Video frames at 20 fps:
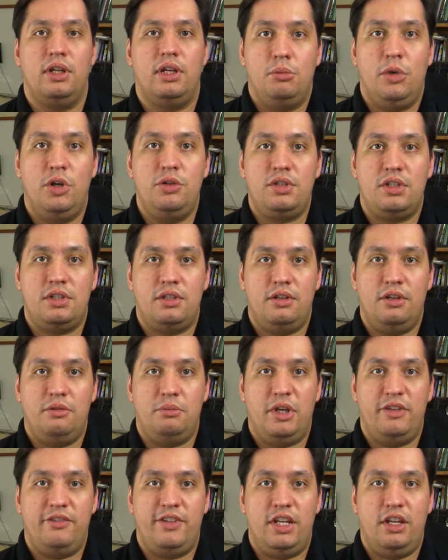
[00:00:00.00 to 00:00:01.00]
Most of
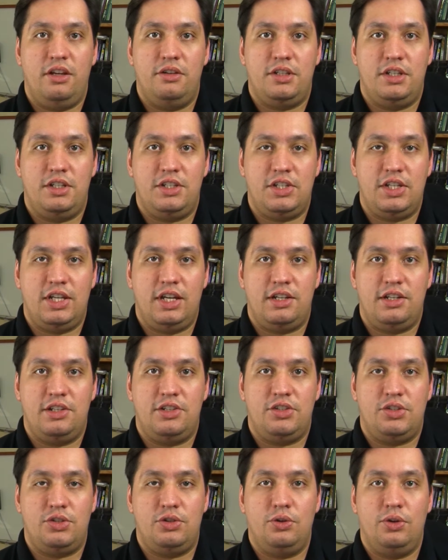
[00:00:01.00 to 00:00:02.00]
my videos had started
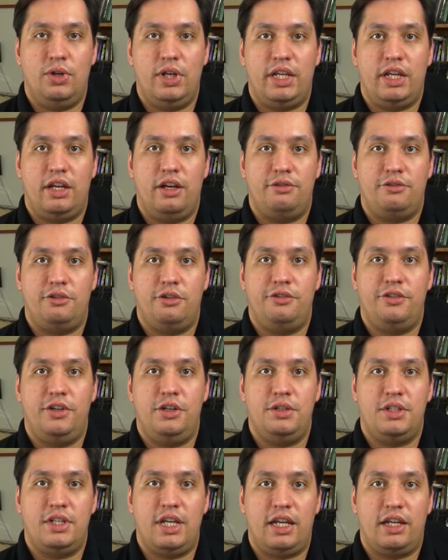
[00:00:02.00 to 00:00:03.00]
stalling after a
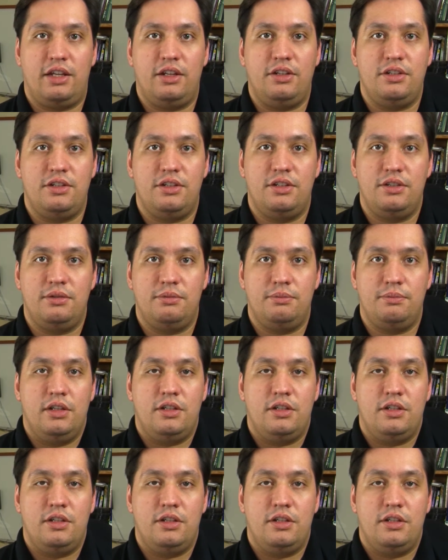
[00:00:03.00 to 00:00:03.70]
few seconds.